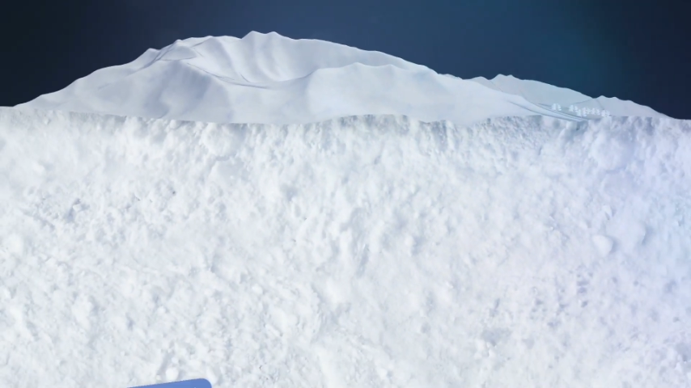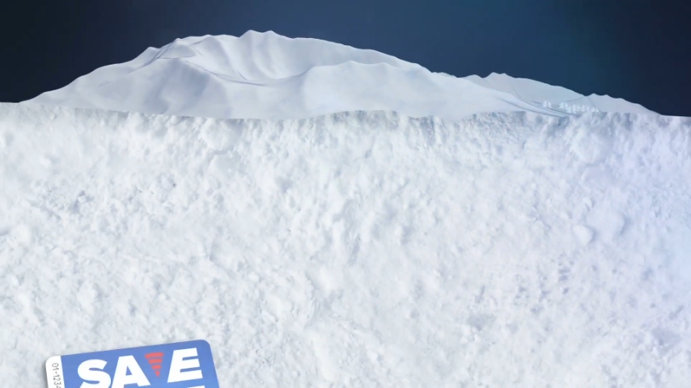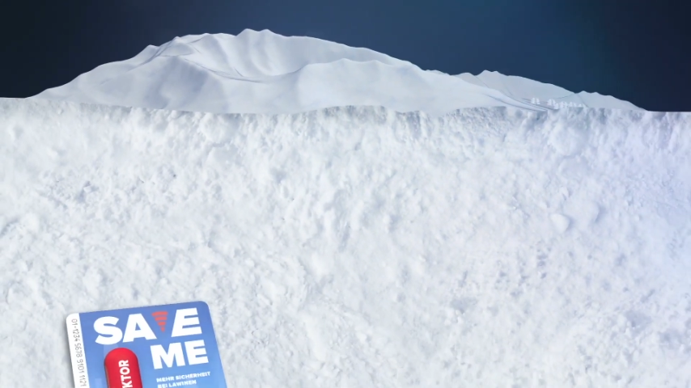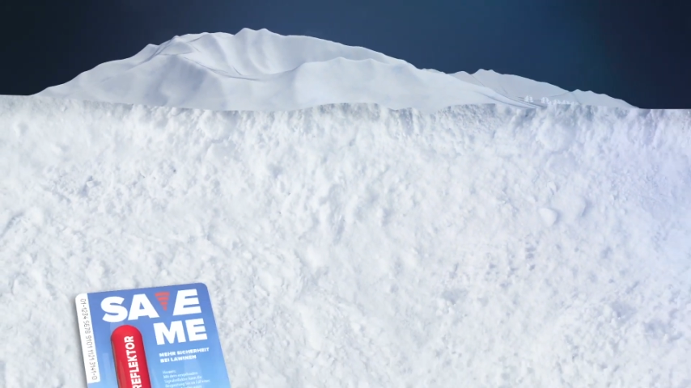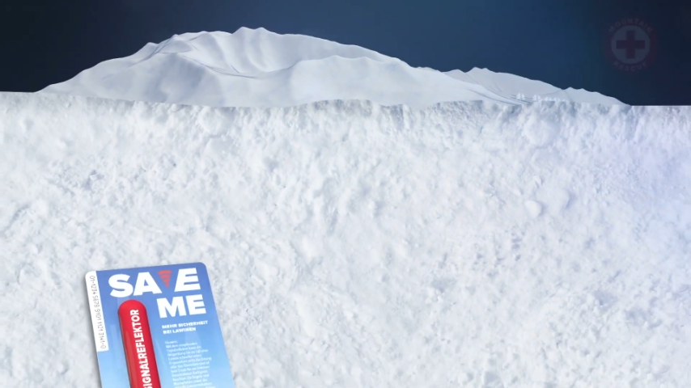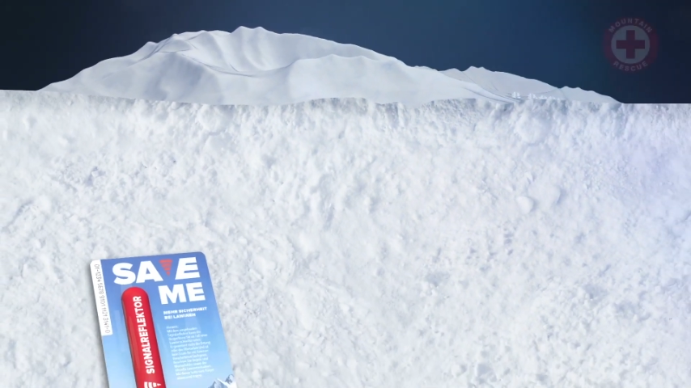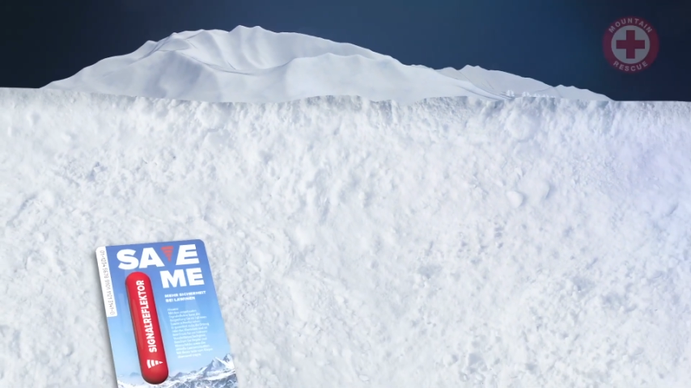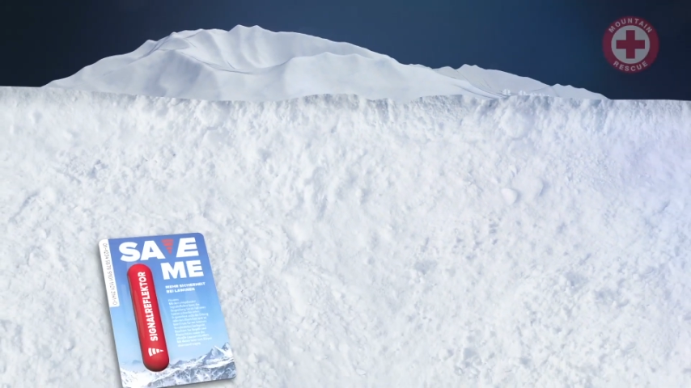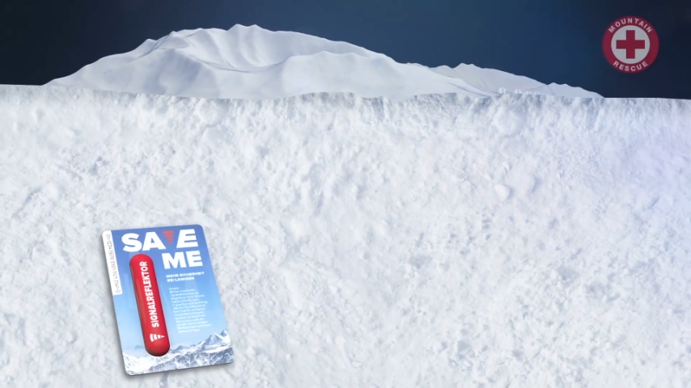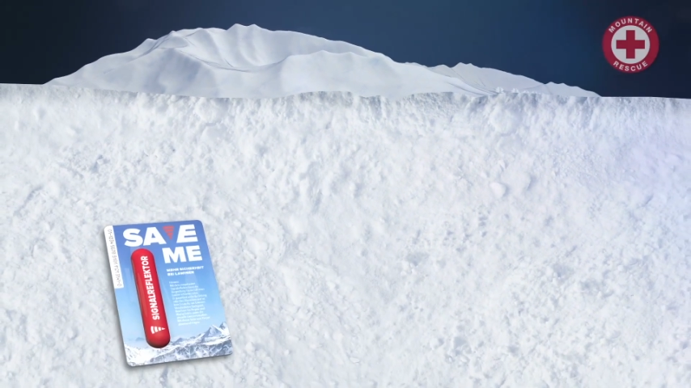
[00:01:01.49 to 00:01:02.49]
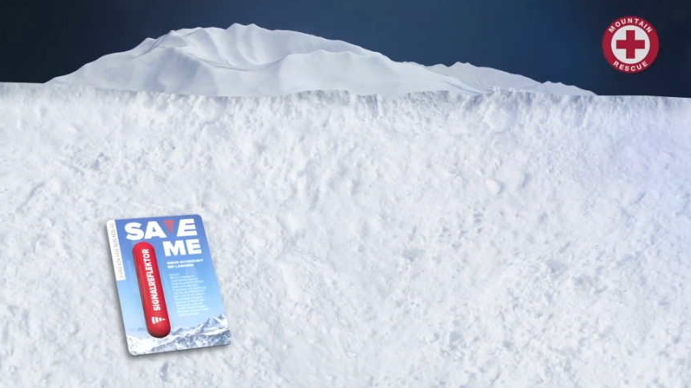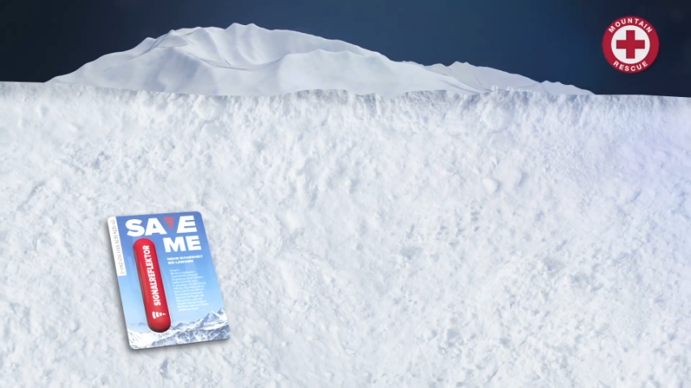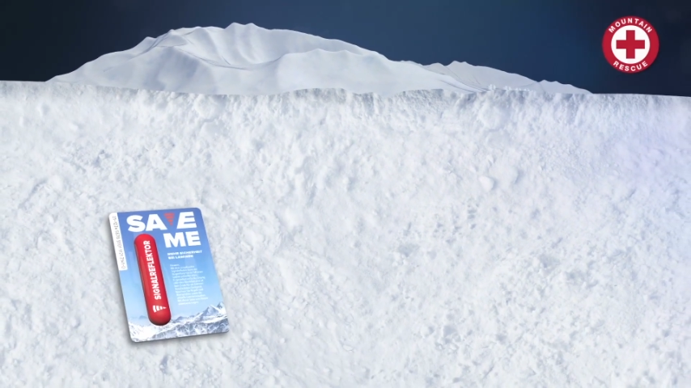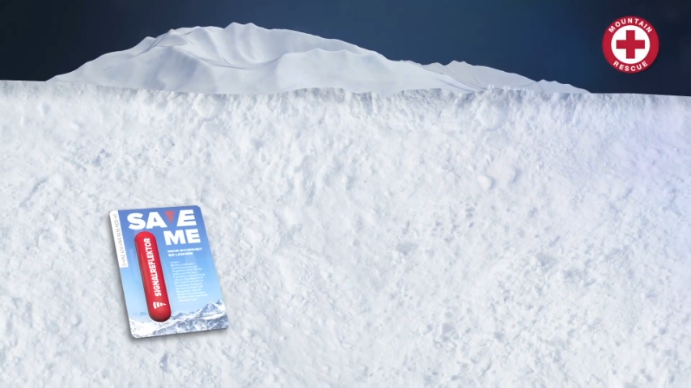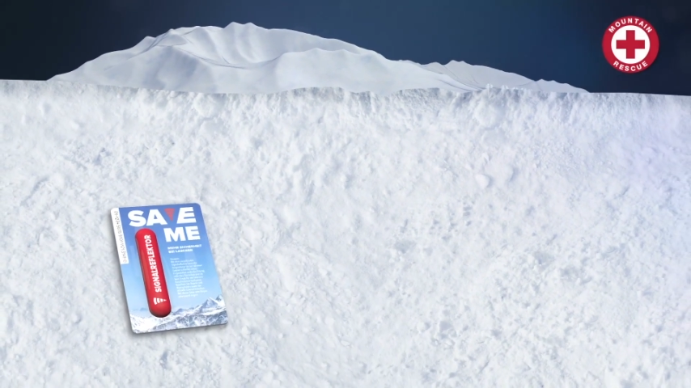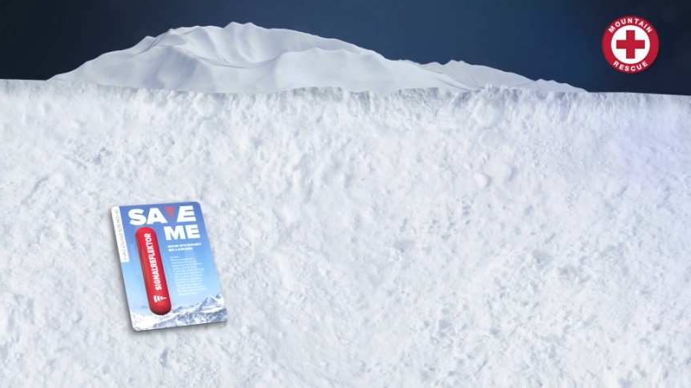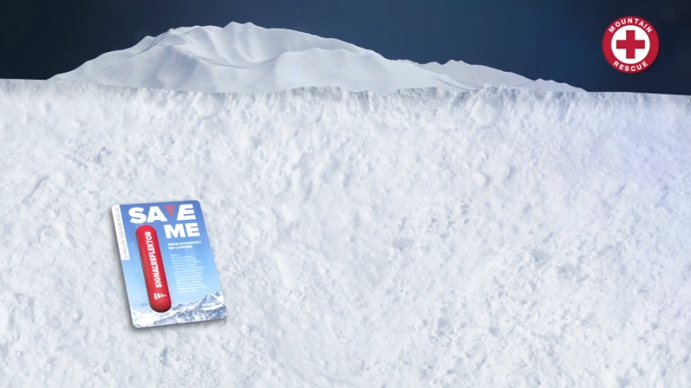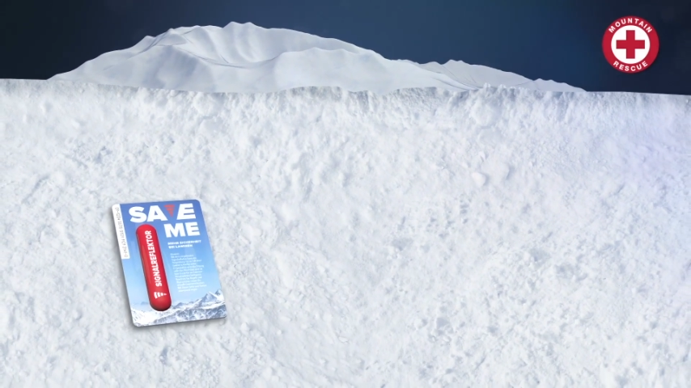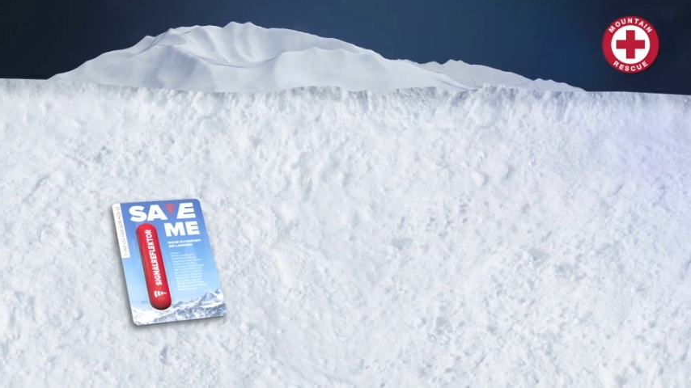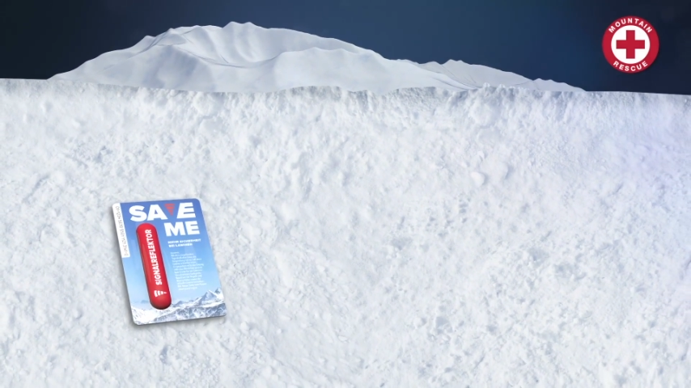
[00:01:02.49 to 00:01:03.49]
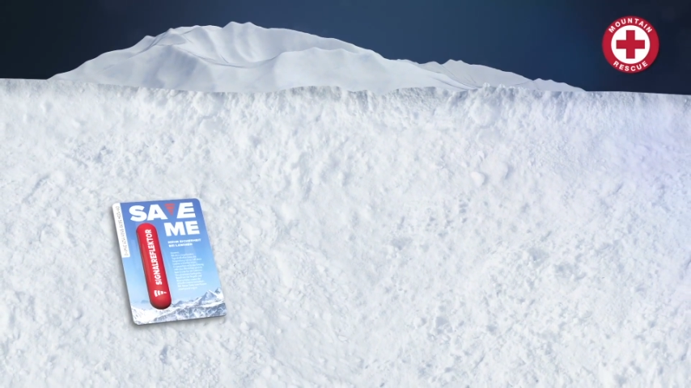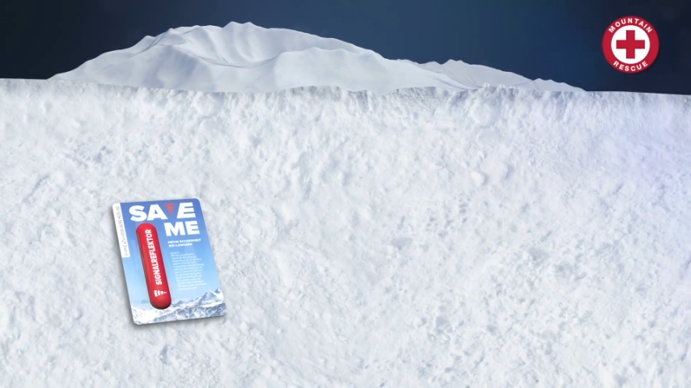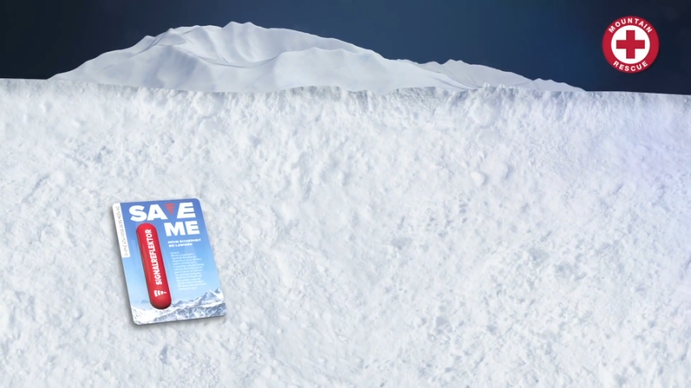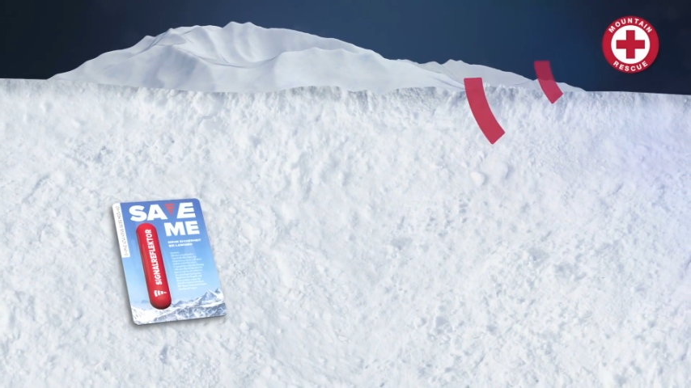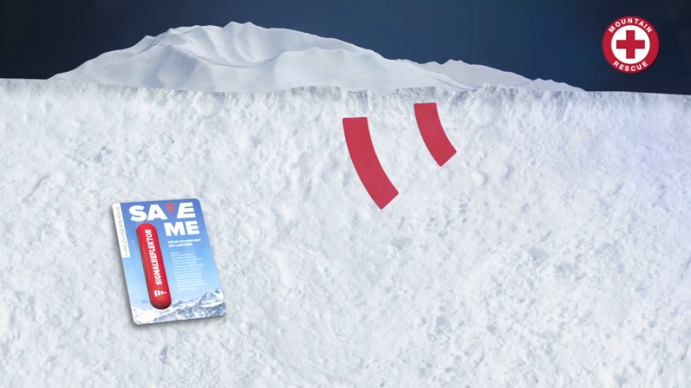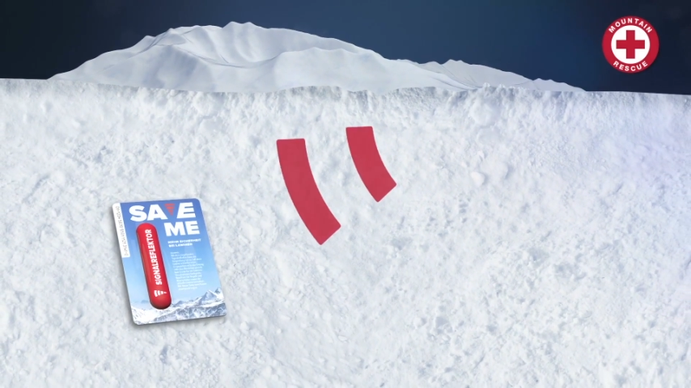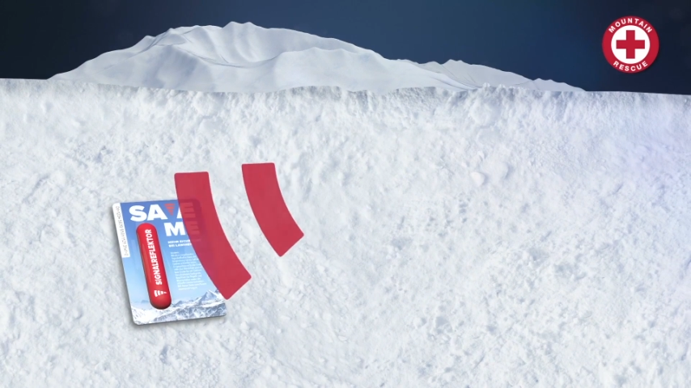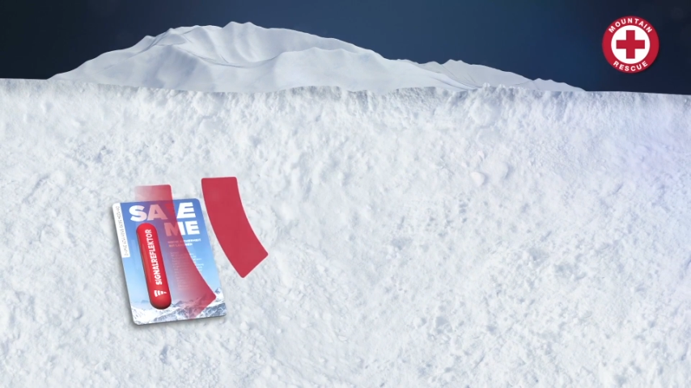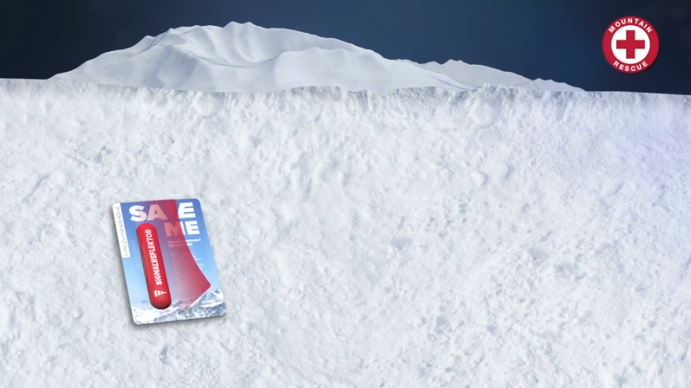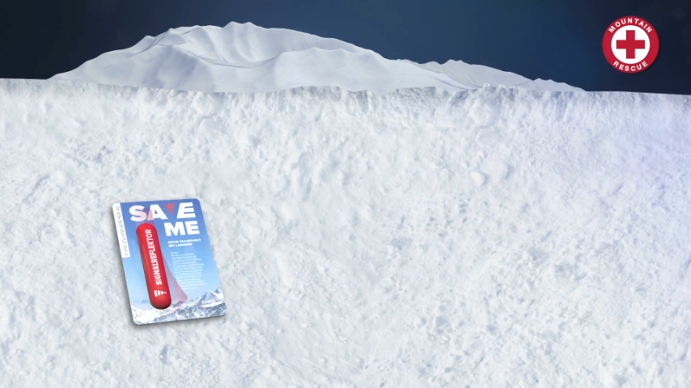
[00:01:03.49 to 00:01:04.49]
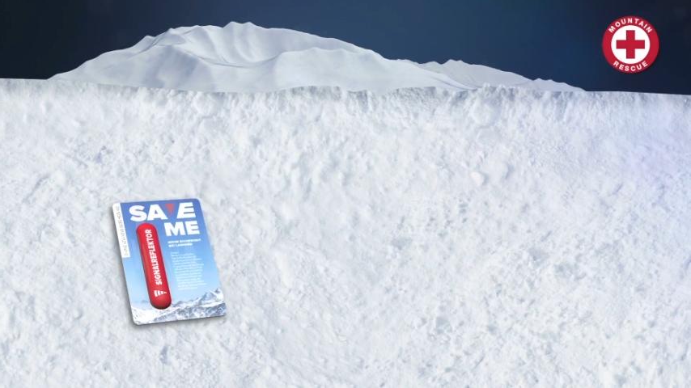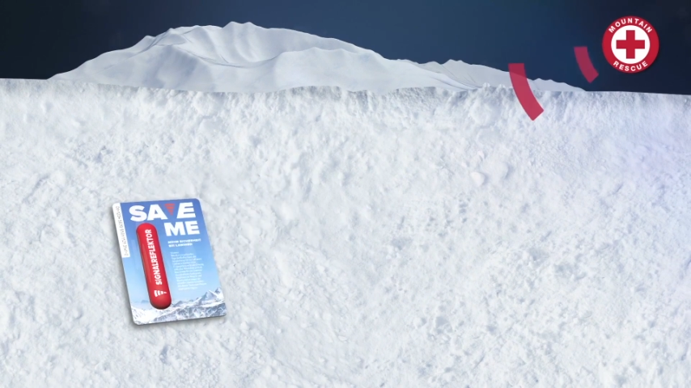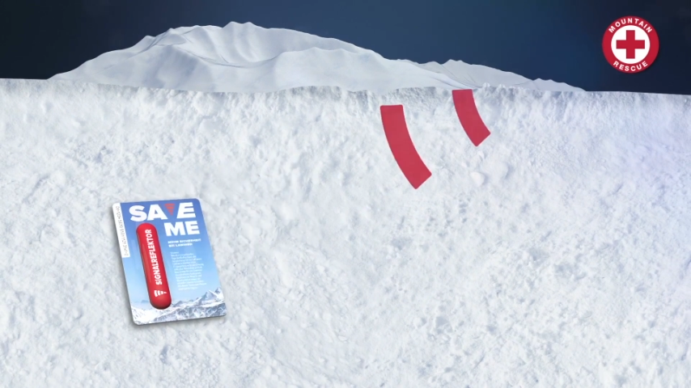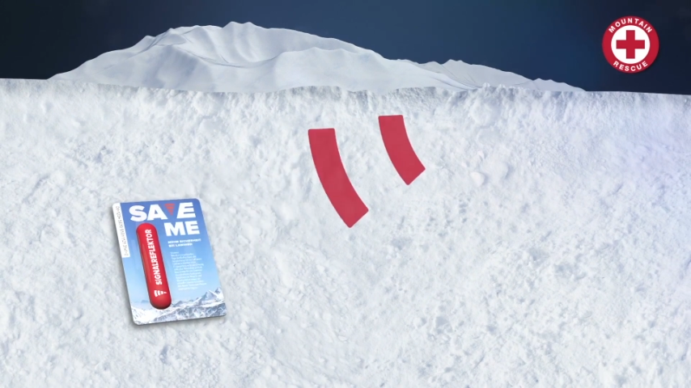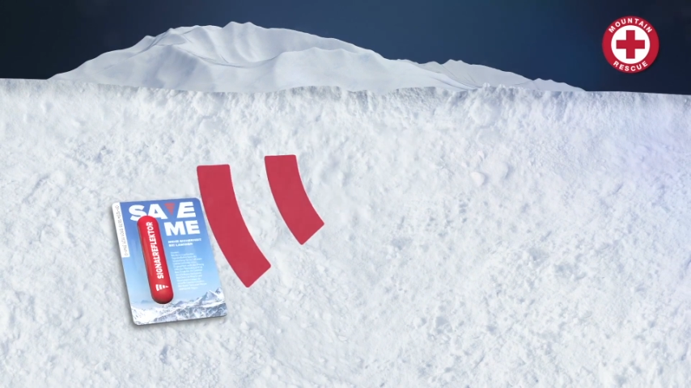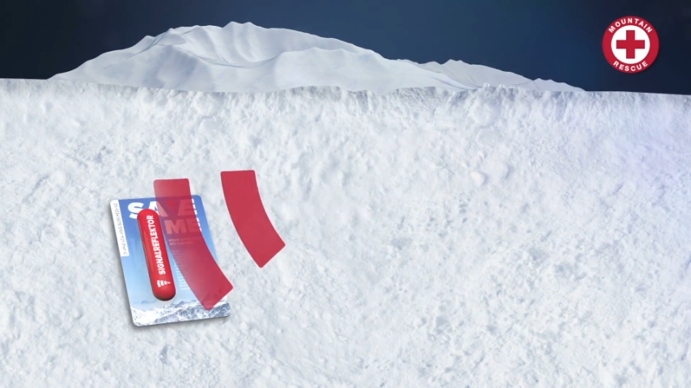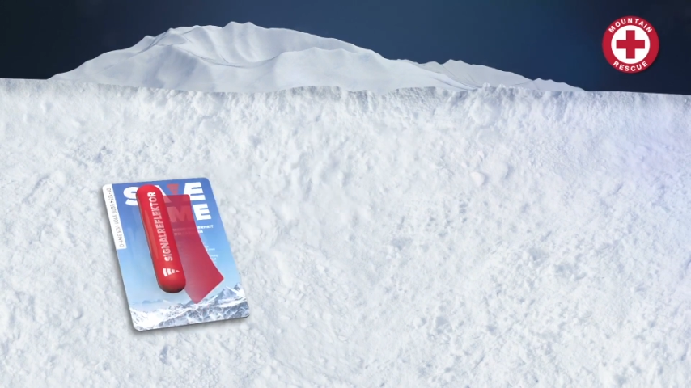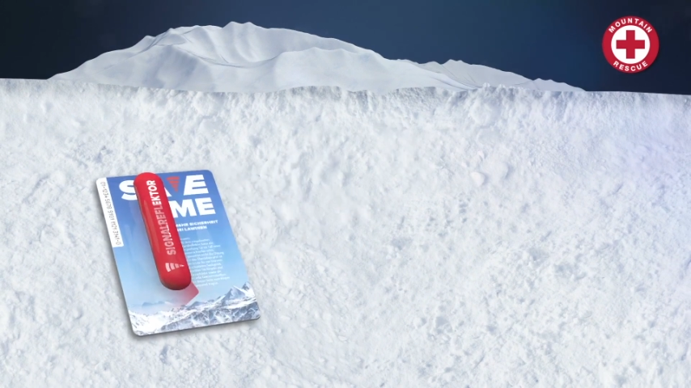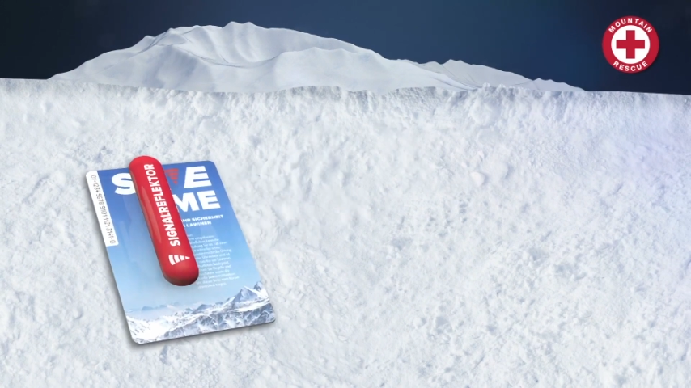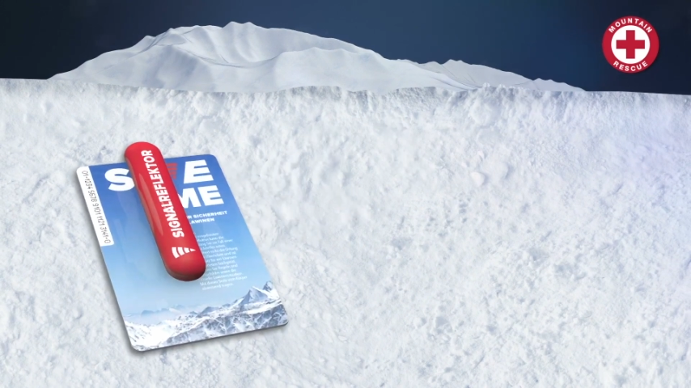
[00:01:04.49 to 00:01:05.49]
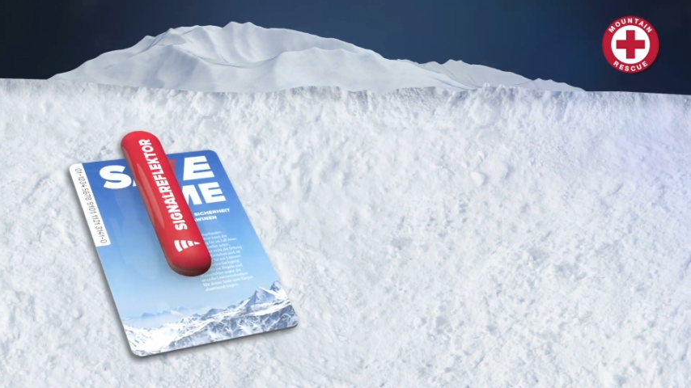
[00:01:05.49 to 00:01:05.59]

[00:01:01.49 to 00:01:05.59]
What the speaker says: Nobody's mouth can be seen.